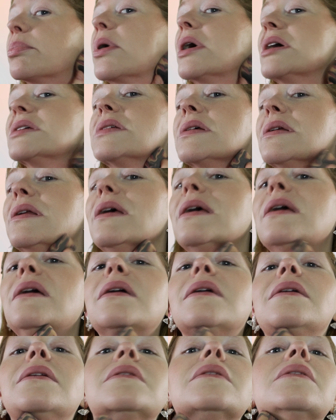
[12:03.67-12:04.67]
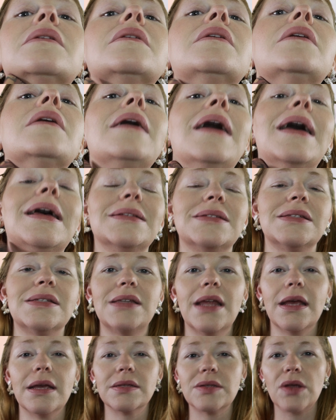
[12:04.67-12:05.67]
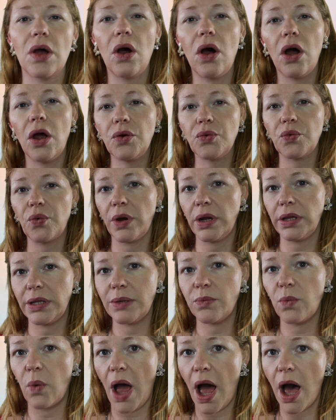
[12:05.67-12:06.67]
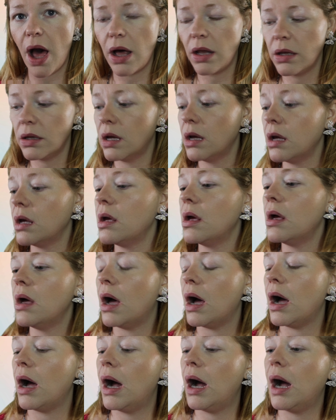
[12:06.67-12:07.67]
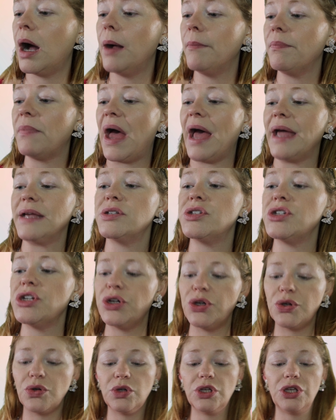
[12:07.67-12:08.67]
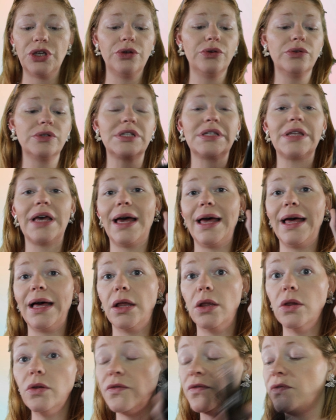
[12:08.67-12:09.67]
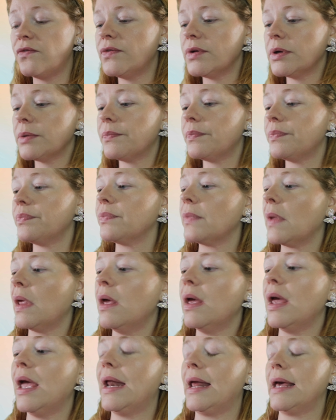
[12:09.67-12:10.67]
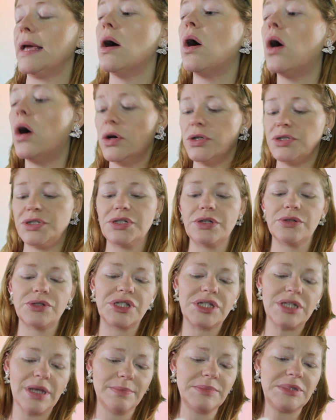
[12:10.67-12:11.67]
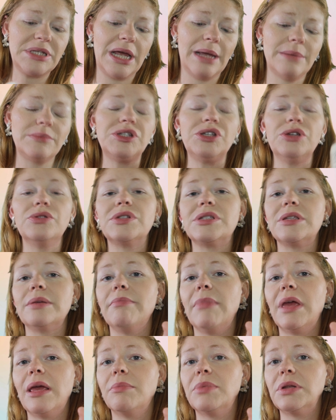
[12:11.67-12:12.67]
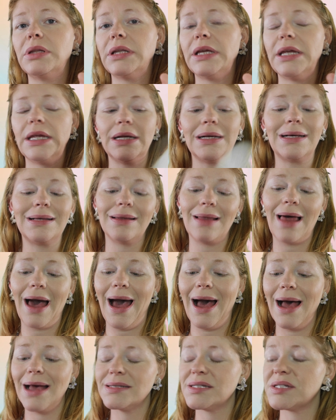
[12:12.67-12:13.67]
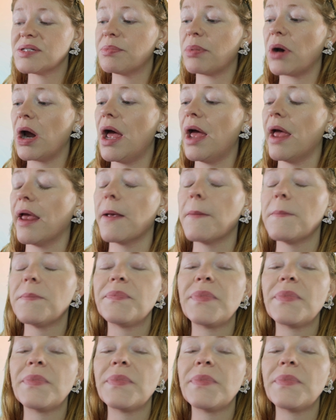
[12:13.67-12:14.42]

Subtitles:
press it in and stays on really well. I do use the e.l.f. and I also sometimes use the Maybelline Glass Spray,